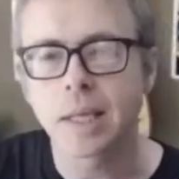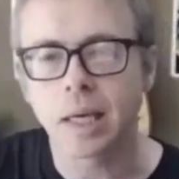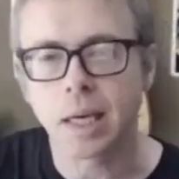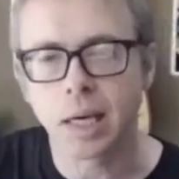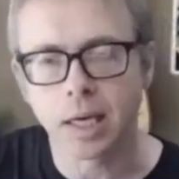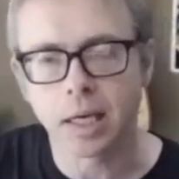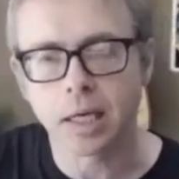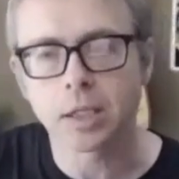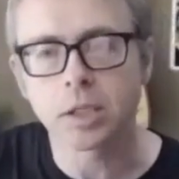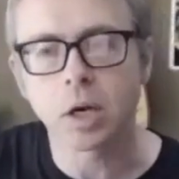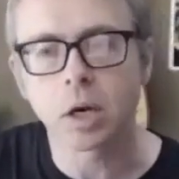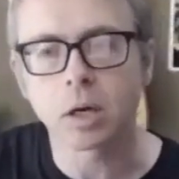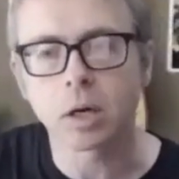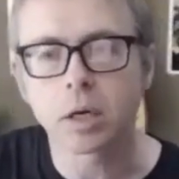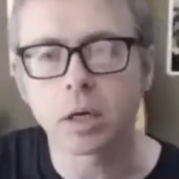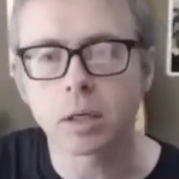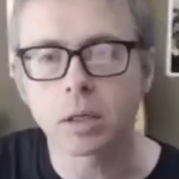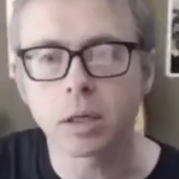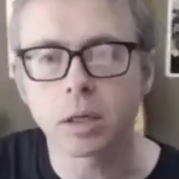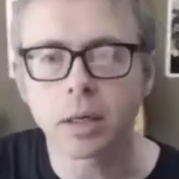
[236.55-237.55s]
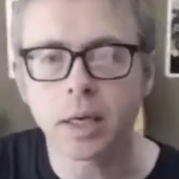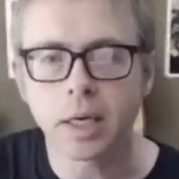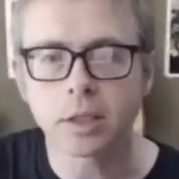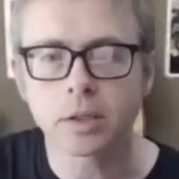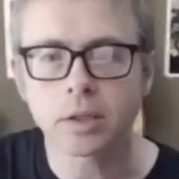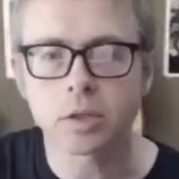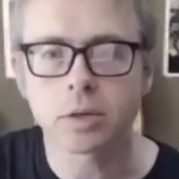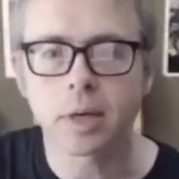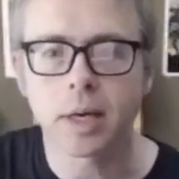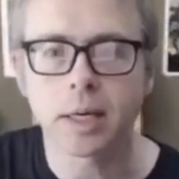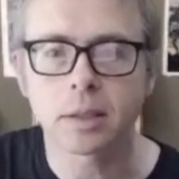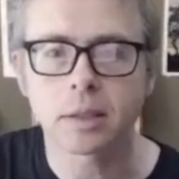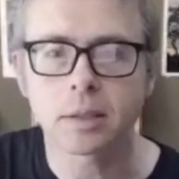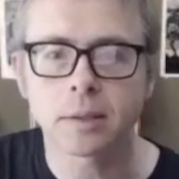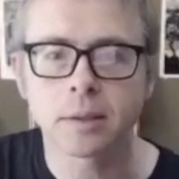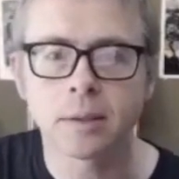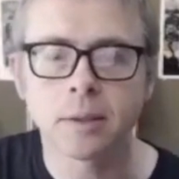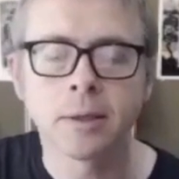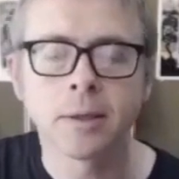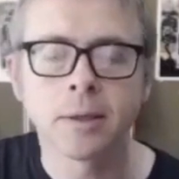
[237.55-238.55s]
the kind of darker looking
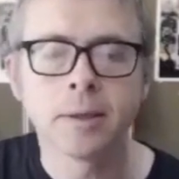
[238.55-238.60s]
strings.